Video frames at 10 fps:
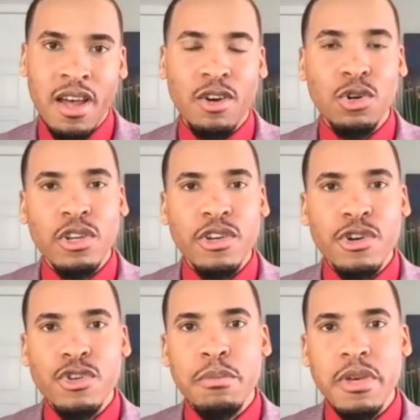Earlier,
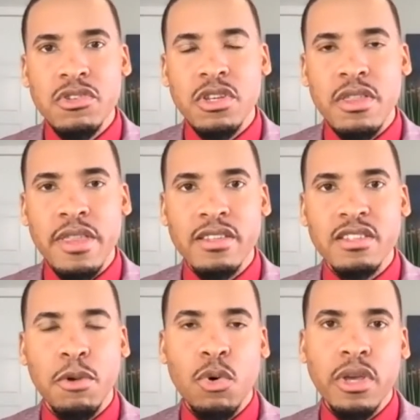you mentioned that
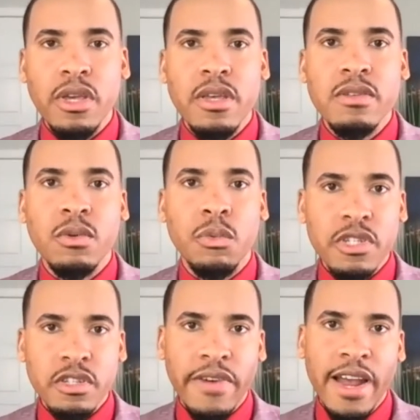smoking is a
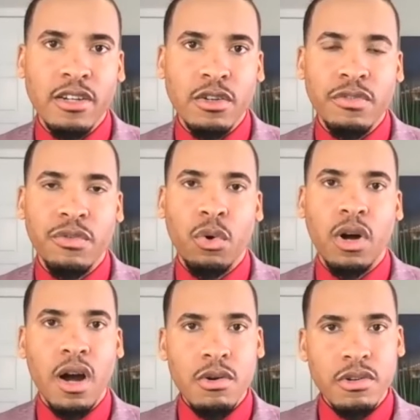risk factor for
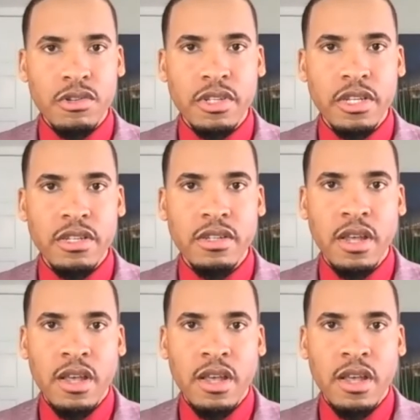heart disease.